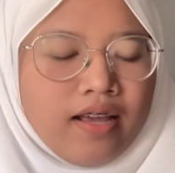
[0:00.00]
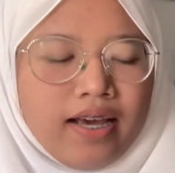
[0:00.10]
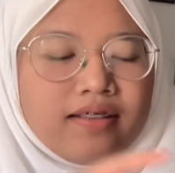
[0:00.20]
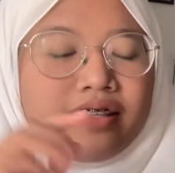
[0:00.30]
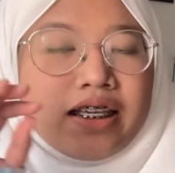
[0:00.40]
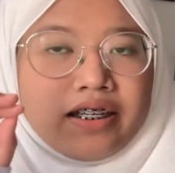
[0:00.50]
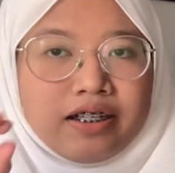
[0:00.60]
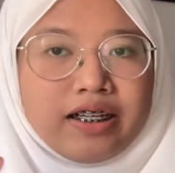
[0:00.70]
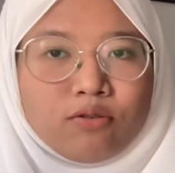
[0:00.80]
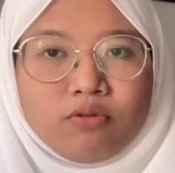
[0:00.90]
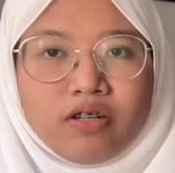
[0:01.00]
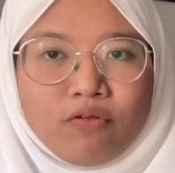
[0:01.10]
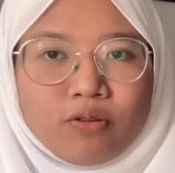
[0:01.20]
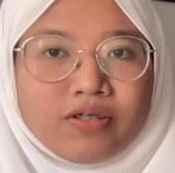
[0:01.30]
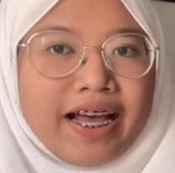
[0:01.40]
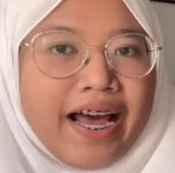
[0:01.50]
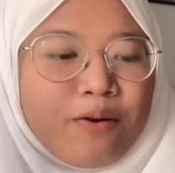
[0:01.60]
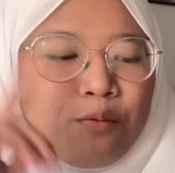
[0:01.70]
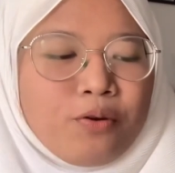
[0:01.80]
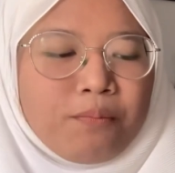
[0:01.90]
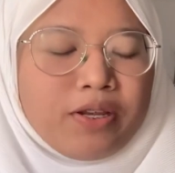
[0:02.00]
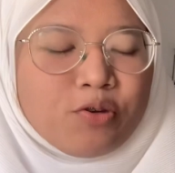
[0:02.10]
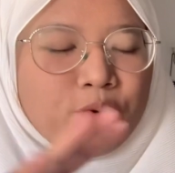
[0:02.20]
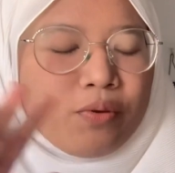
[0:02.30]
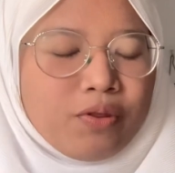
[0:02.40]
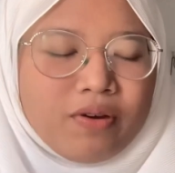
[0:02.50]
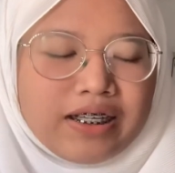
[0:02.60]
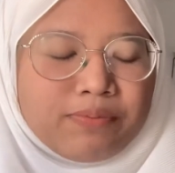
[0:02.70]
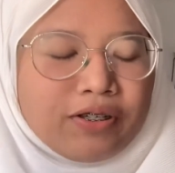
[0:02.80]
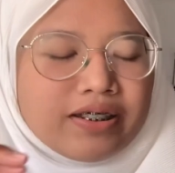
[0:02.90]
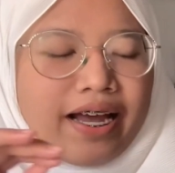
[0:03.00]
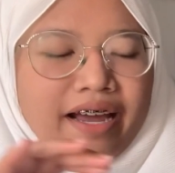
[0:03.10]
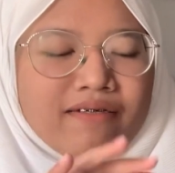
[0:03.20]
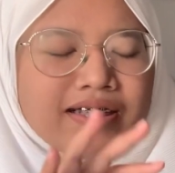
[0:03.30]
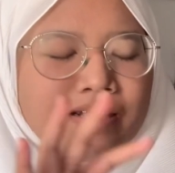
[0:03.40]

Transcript: And here in Google Photos, I won't be showing with you guys because I have